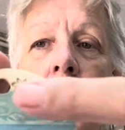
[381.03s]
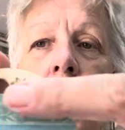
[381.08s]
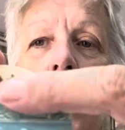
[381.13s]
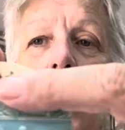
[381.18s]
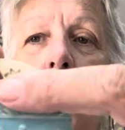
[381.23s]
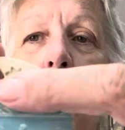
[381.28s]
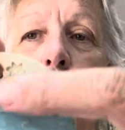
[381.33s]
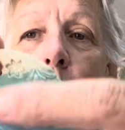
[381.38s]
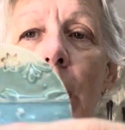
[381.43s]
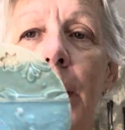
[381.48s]

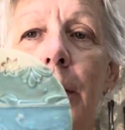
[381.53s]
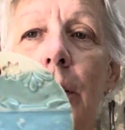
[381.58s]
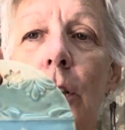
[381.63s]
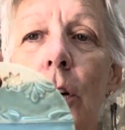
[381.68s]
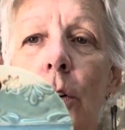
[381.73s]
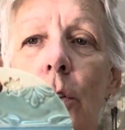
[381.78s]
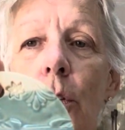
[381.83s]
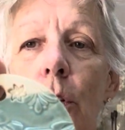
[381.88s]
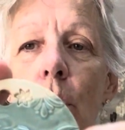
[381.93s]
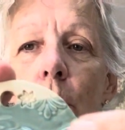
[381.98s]
1
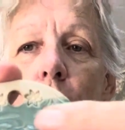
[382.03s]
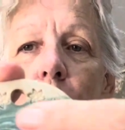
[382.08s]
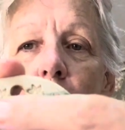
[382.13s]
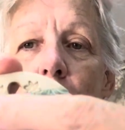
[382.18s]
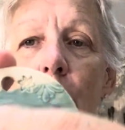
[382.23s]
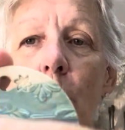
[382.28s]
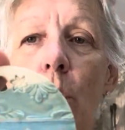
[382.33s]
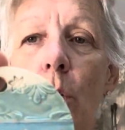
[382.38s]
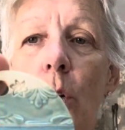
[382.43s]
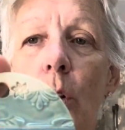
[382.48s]
coat over
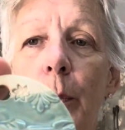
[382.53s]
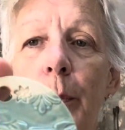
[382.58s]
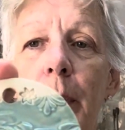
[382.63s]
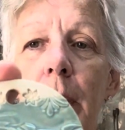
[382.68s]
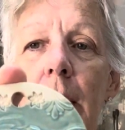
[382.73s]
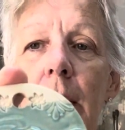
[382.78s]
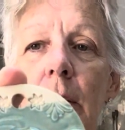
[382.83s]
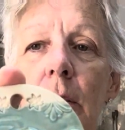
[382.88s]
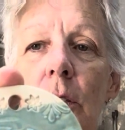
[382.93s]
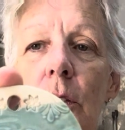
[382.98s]
the whole
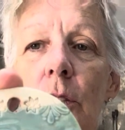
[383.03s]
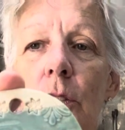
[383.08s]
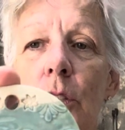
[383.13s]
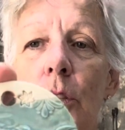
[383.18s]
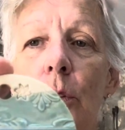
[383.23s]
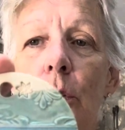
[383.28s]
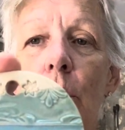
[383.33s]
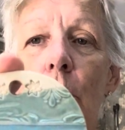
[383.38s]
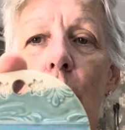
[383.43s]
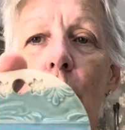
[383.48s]
piece,
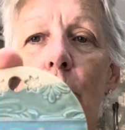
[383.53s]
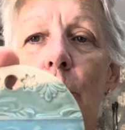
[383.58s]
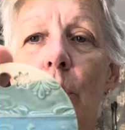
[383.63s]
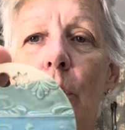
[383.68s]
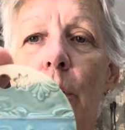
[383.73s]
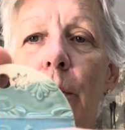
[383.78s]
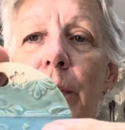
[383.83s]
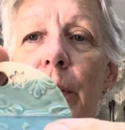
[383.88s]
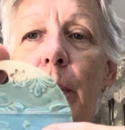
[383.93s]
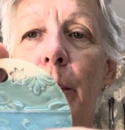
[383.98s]
2 coats
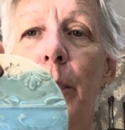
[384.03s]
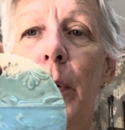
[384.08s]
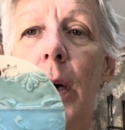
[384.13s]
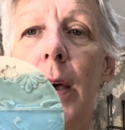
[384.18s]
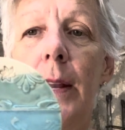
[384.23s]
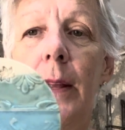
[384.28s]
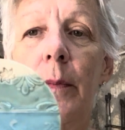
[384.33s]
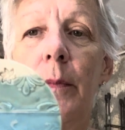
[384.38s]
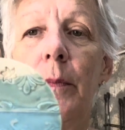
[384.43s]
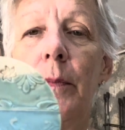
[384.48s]
over the
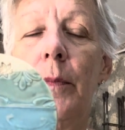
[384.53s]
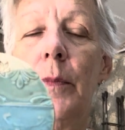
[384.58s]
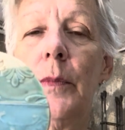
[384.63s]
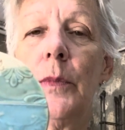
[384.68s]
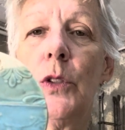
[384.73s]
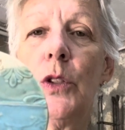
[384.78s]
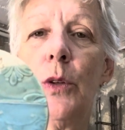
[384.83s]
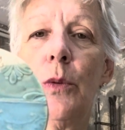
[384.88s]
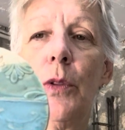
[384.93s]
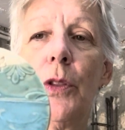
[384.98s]
bottom
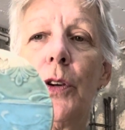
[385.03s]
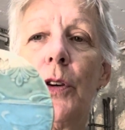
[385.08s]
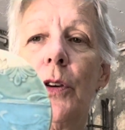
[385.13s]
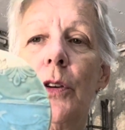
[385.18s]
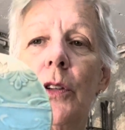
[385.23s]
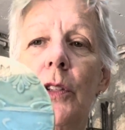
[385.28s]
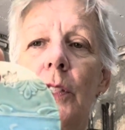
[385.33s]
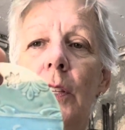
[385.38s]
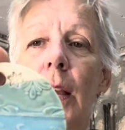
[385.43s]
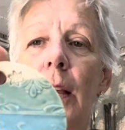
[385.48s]

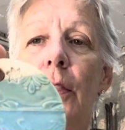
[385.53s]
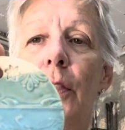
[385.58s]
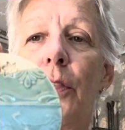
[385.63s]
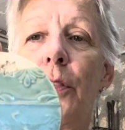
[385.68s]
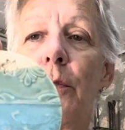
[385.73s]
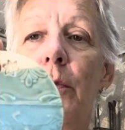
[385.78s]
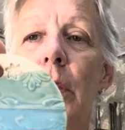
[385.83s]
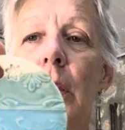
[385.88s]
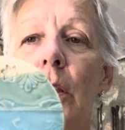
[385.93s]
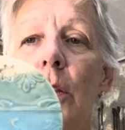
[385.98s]
2/3, and
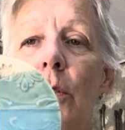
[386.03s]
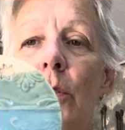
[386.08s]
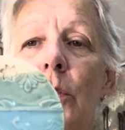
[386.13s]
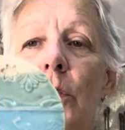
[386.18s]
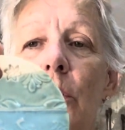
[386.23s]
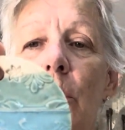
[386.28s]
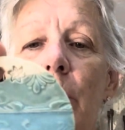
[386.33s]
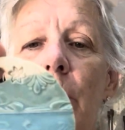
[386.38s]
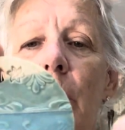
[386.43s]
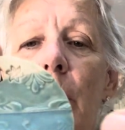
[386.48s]
3
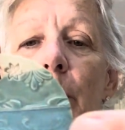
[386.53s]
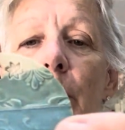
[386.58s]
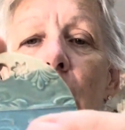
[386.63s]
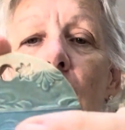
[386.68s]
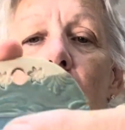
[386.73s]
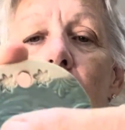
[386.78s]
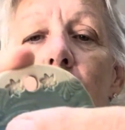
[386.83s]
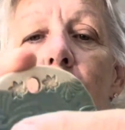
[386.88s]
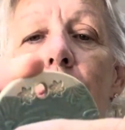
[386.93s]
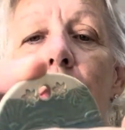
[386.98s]
coats over the
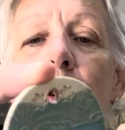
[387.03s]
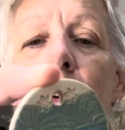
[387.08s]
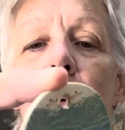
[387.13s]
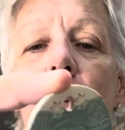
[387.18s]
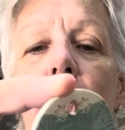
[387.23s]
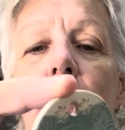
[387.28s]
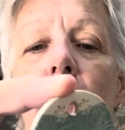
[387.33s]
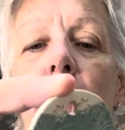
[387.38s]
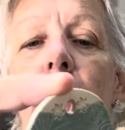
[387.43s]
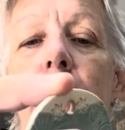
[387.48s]
bottom
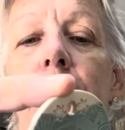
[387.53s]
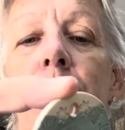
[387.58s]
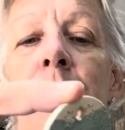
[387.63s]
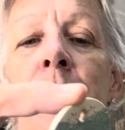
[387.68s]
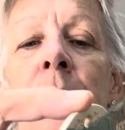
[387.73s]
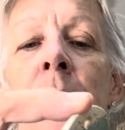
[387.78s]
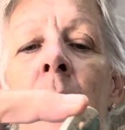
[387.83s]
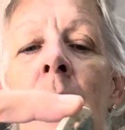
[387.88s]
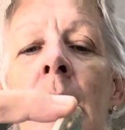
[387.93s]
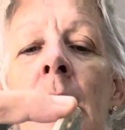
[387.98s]
third.
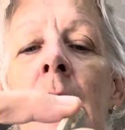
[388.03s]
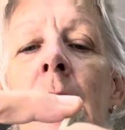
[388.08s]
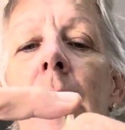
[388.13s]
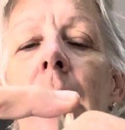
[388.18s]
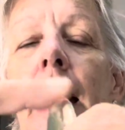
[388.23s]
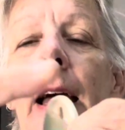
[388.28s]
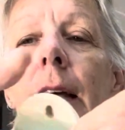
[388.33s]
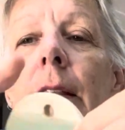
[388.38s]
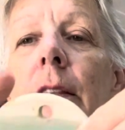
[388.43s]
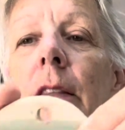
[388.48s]

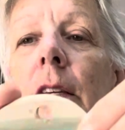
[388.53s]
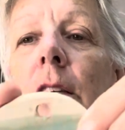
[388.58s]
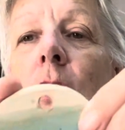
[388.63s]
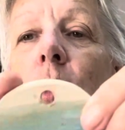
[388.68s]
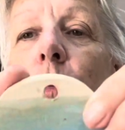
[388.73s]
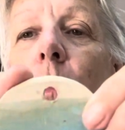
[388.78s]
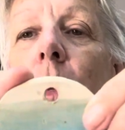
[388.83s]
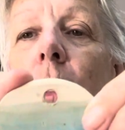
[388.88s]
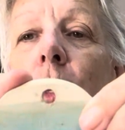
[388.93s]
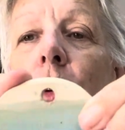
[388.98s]
And
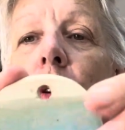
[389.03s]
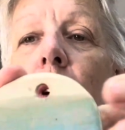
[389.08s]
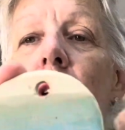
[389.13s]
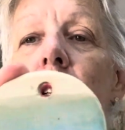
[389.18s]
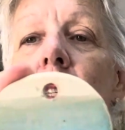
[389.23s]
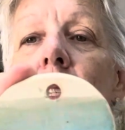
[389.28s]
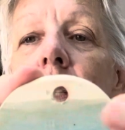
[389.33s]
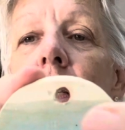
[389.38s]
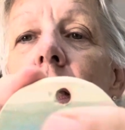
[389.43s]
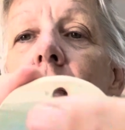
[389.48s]
this one, you
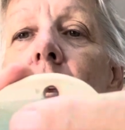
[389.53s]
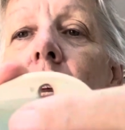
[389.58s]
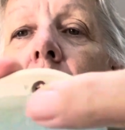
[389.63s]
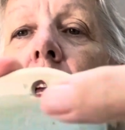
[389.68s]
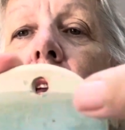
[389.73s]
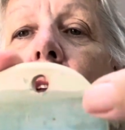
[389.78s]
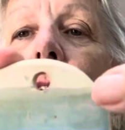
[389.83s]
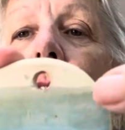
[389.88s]
can see